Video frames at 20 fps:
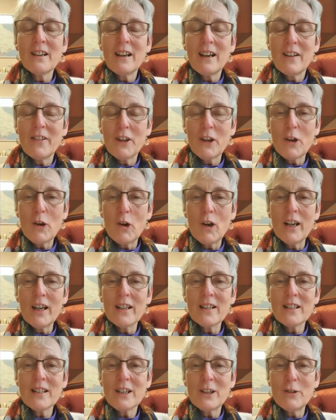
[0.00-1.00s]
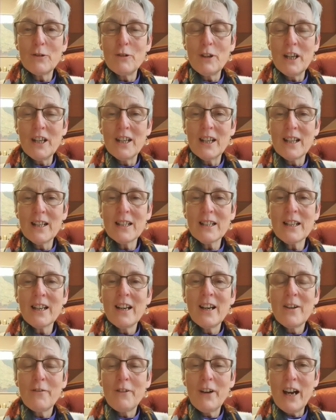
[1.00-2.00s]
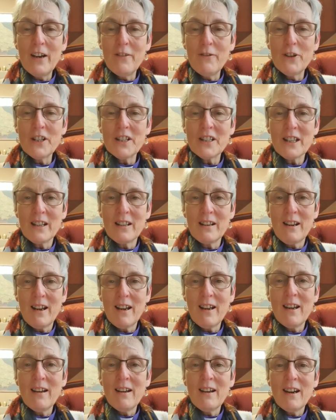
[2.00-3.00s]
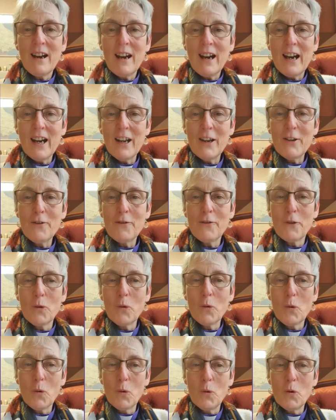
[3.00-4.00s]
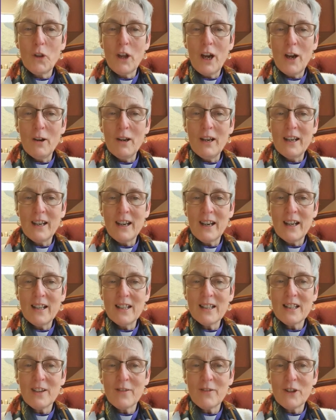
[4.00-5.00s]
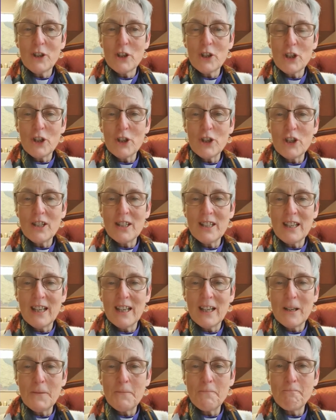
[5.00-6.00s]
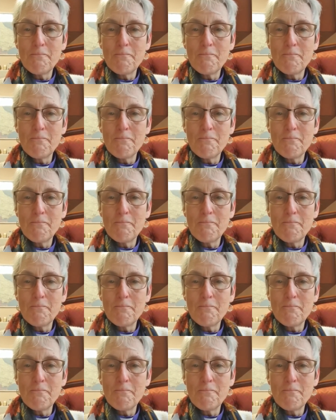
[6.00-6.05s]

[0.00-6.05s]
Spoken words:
and the collects and readings for every Sunday and for all the holy days of the church's year.